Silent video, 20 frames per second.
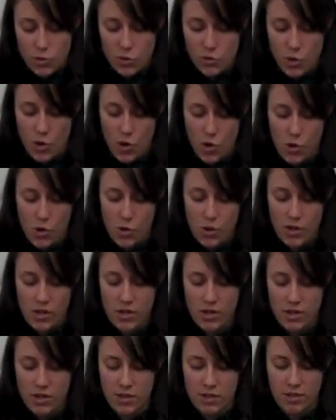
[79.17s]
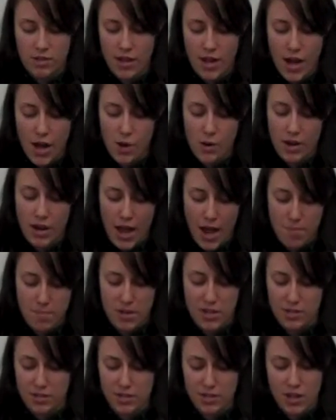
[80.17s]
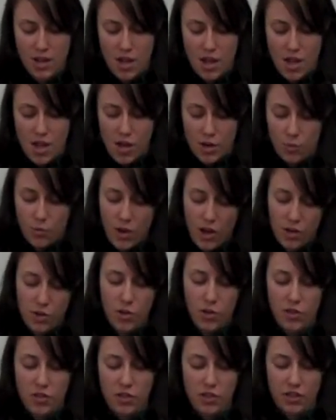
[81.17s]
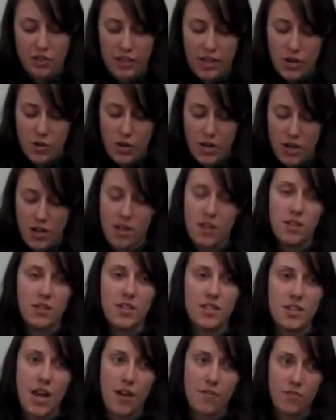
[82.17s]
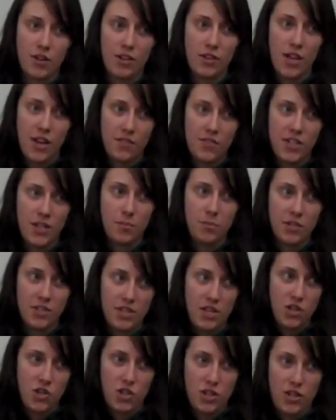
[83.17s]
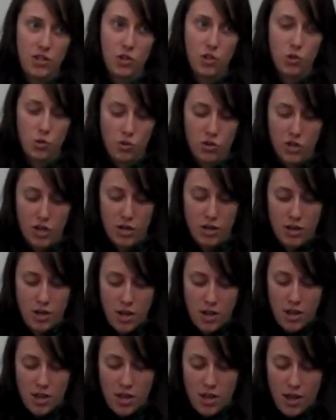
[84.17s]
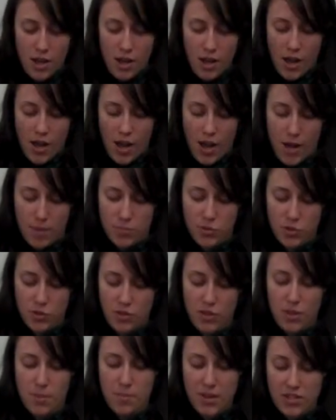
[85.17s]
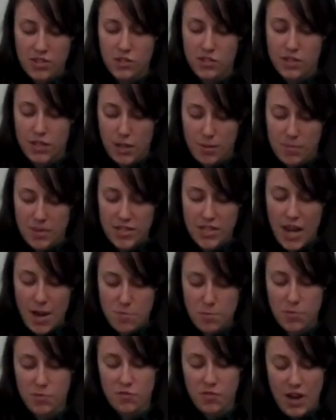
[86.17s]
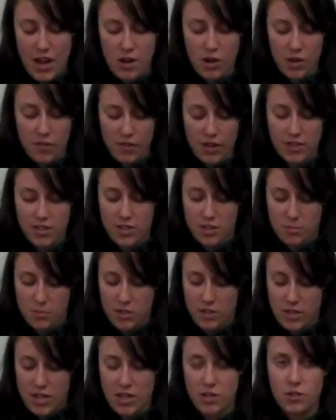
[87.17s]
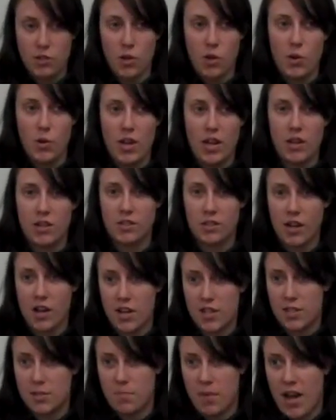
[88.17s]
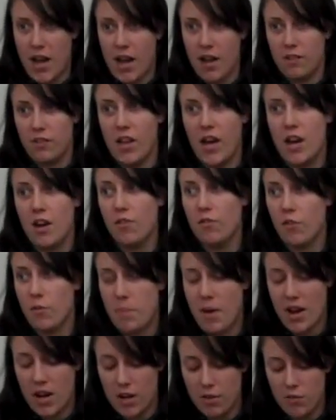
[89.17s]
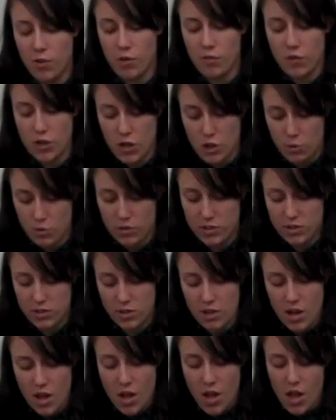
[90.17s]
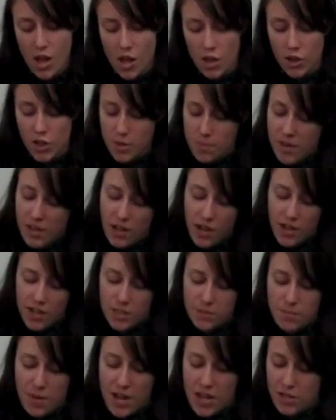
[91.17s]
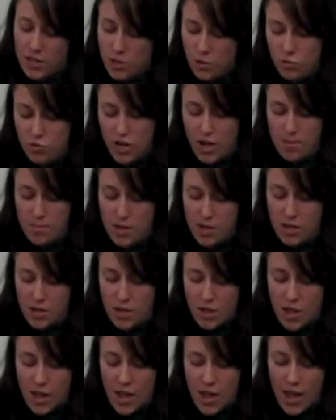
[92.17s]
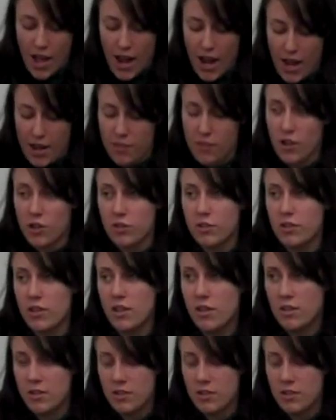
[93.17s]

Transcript: So how it happens, we all know that the glenoid doesn't offer a lot of stabilization in the shoulder. So the muscles and ligaments have to provide all that stability. So it's caused by a lot of repetitive overuse, could be caused by acute trauma, and there